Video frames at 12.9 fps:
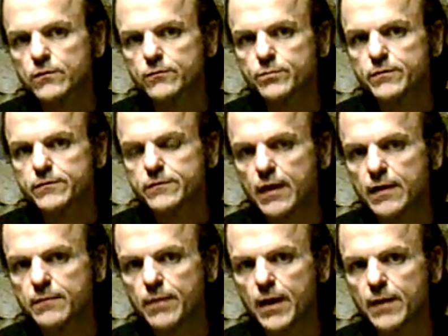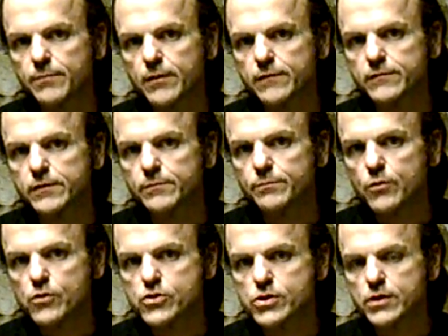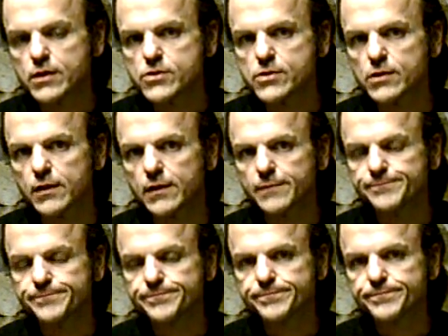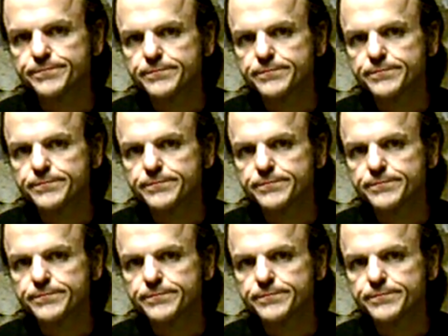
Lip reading: when it was presented by President Bush initially.